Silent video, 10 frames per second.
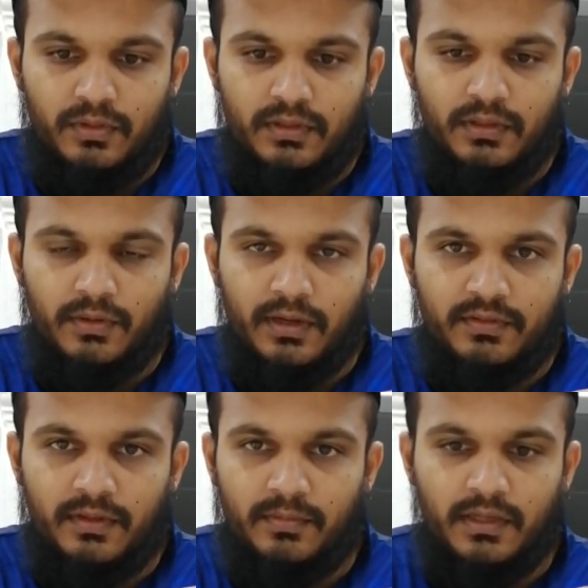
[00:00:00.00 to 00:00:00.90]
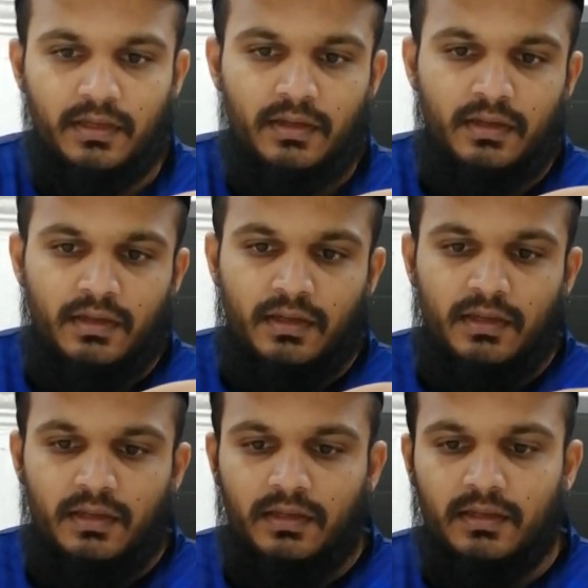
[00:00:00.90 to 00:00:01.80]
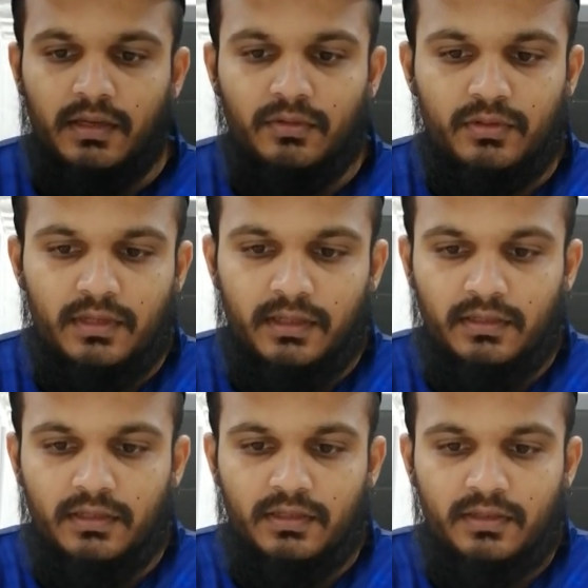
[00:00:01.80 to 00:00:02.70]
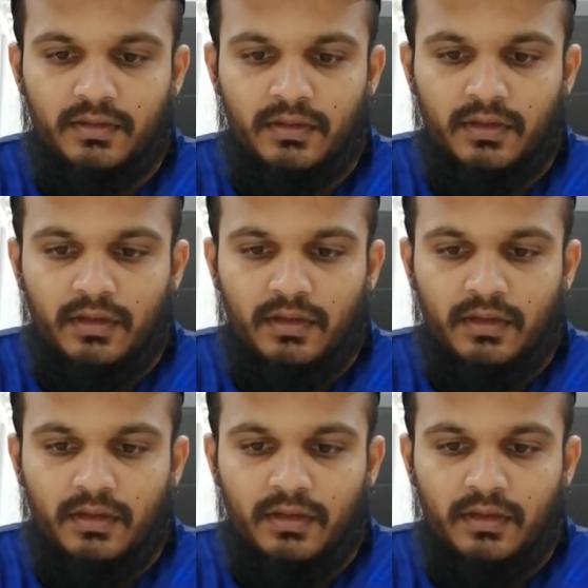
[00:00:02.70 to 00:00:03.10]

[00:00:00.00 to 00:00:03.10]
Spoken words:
until you have something that looks like this.